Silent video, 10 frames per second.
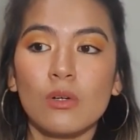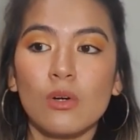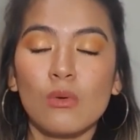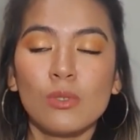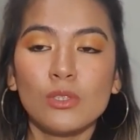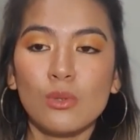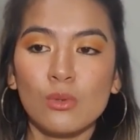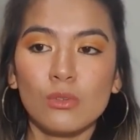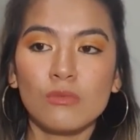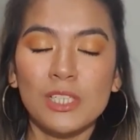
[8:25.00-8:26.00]
almost all
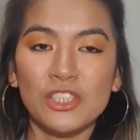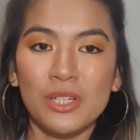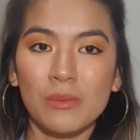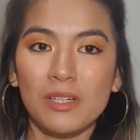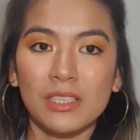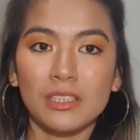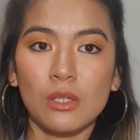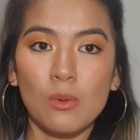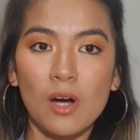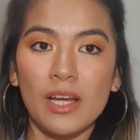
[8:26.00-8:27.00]
of my Chanel bags are
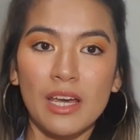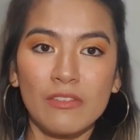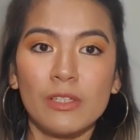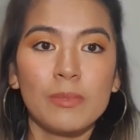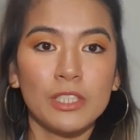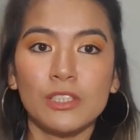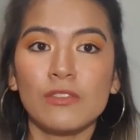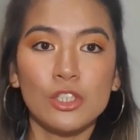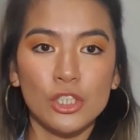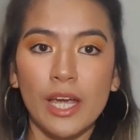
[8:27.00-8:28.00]
quite heavy because of the
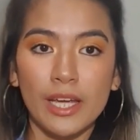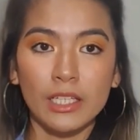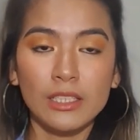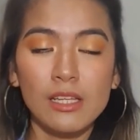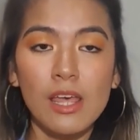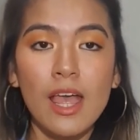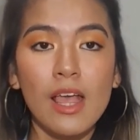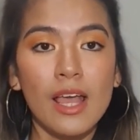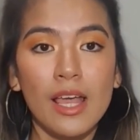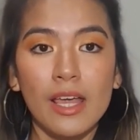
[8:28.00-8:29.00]
chain,
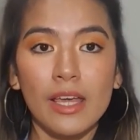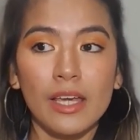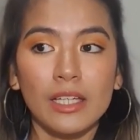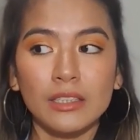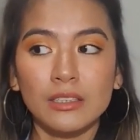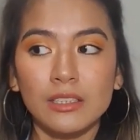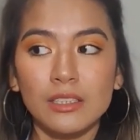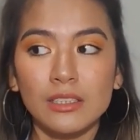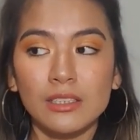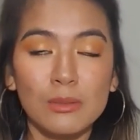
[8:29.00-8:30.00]
and
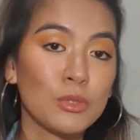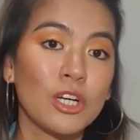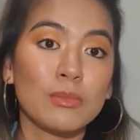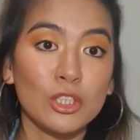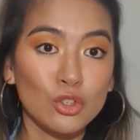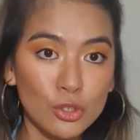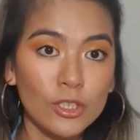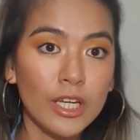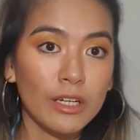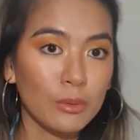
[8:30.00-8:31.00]
sometimes I do
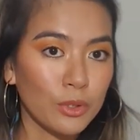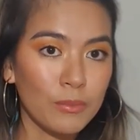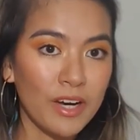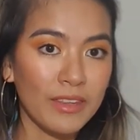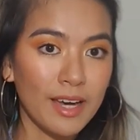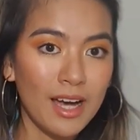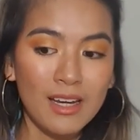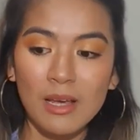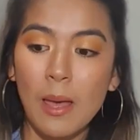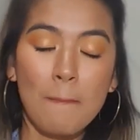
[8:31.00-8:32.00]
get annoyed by that.
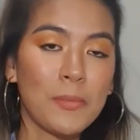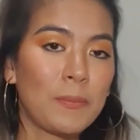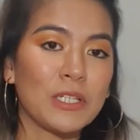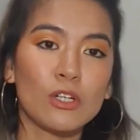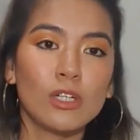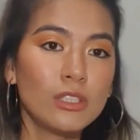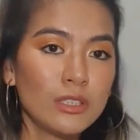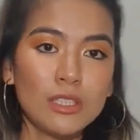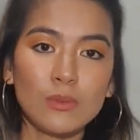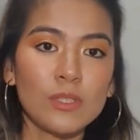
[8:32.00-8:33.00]
But because
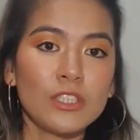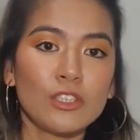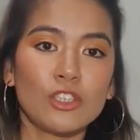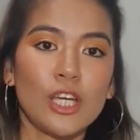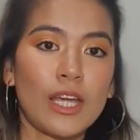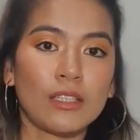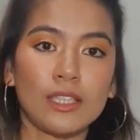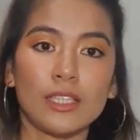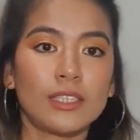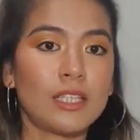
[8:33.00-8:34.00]
this one is
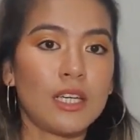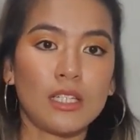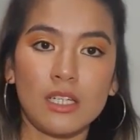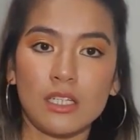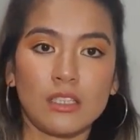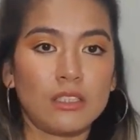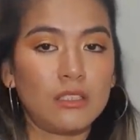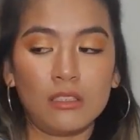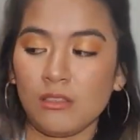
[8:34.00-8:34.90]
chainless, it is